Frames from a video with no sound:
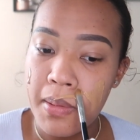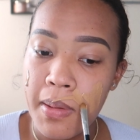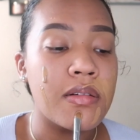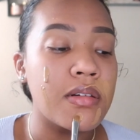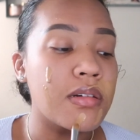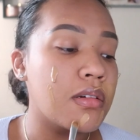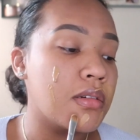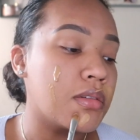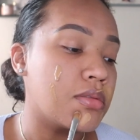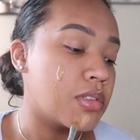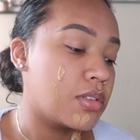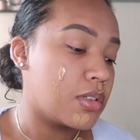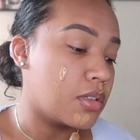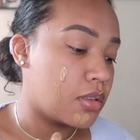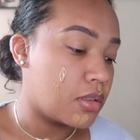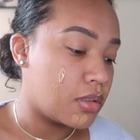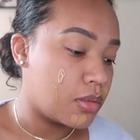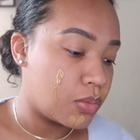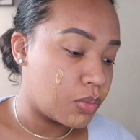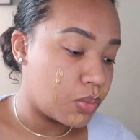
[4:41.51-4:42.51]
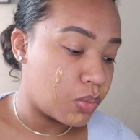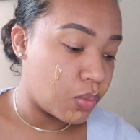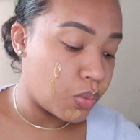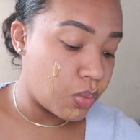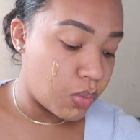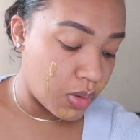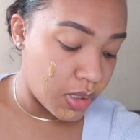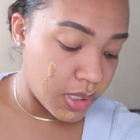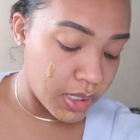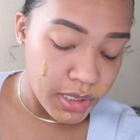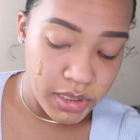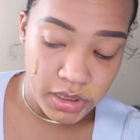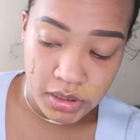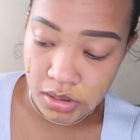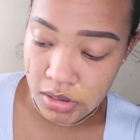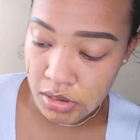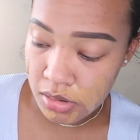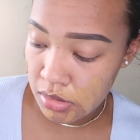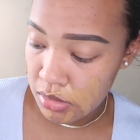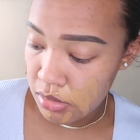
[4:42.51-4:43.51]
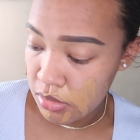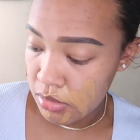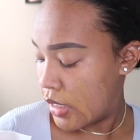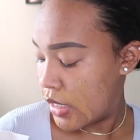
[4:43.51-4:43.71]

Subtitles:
Hold on. What?